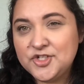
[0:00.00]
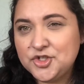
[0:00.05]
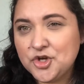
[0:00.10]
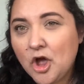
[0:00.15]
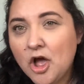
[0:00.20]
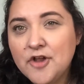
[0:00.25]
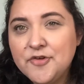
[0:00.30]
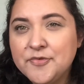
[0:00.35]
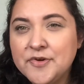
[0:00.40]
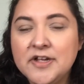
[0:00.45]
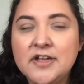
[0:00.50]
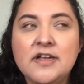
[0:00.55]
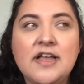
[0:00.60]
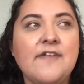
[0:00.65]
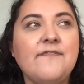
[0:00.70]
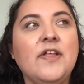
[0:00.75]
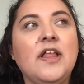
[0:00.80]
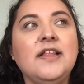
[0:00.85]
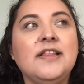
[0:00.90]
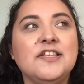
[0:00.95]
genre.
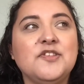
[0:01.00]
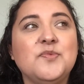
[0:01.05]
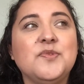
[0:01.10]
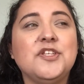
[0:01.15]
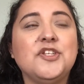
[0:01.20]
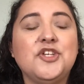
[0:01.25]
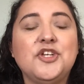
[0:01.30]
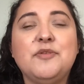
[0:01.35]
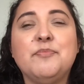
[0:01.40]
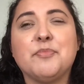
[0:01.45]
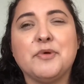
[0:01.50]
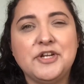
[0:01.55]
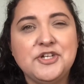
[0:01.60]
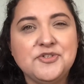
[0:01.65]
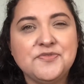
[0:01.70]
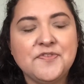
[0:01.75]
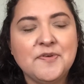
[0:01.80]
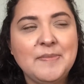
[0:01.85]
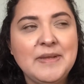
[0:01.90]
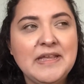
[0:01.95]
I felt like this was a good
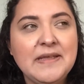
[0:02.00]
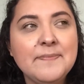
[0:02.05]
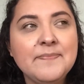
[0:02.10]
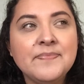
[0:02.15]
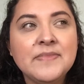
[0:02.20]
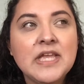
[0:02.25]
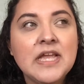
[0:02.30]
bridge for me.